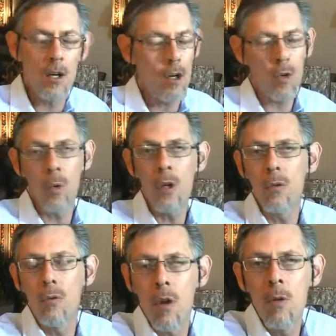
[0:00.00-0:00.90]
according
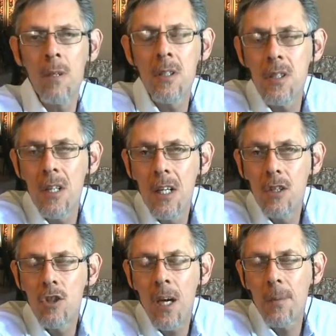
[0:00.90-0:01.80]
to romans
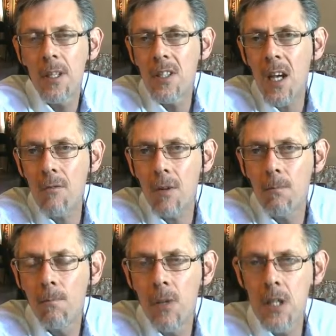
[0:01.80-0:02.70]
chapter 7
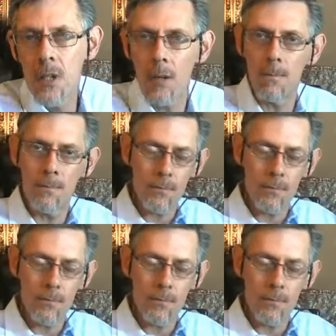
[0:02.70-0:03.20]
so